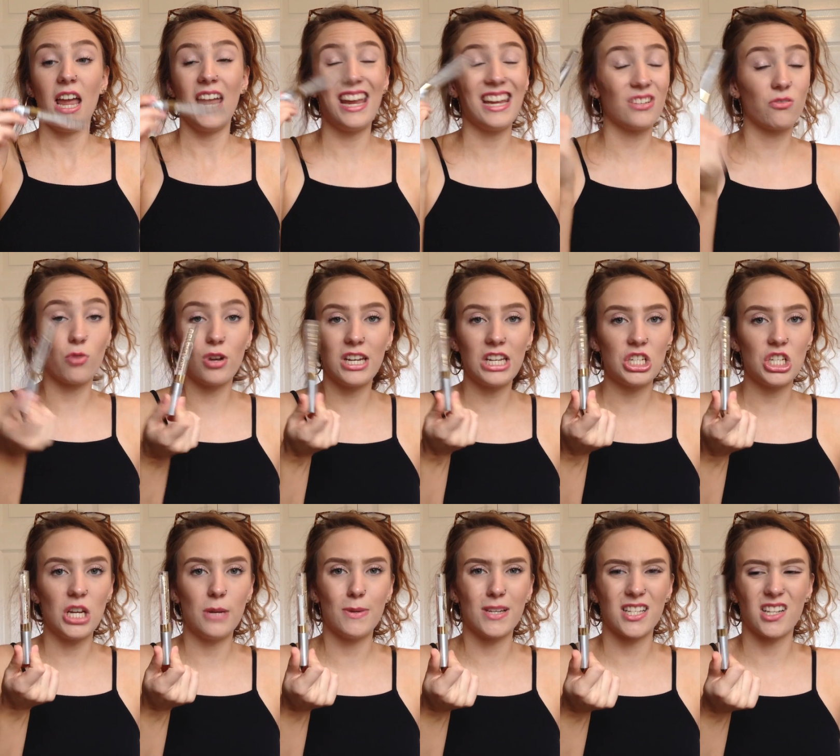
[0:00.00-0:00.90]
It's really
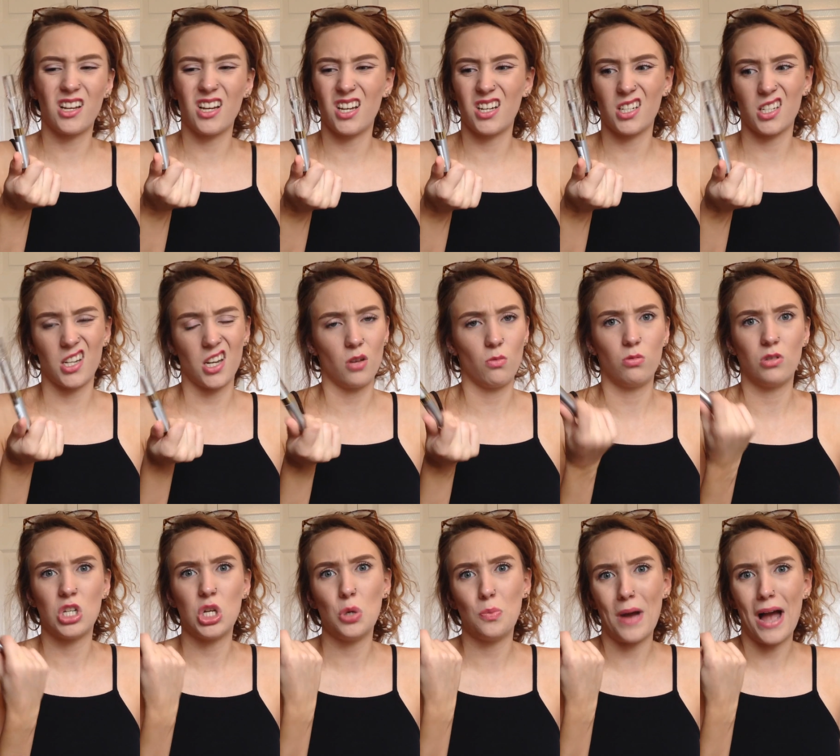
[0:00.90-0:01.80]
cheap. It's like, I don't know,
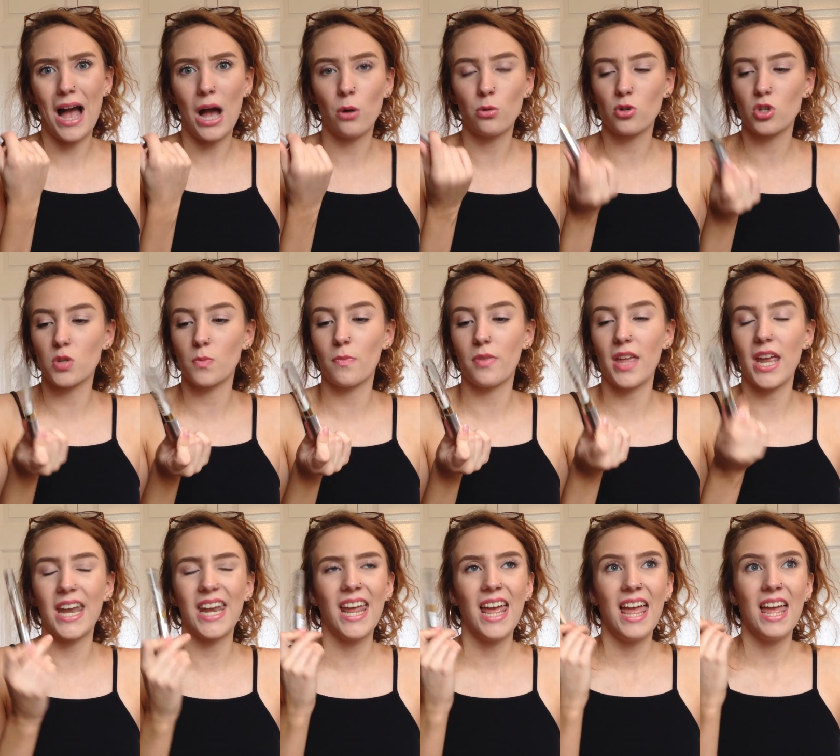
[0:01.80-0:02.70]
£2 or
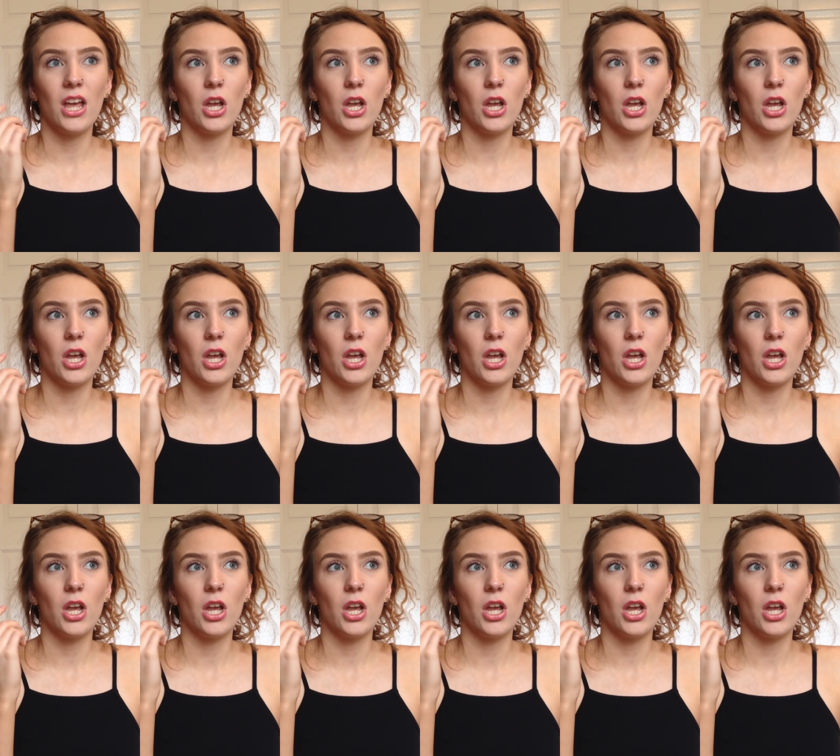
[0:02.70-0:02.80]
something.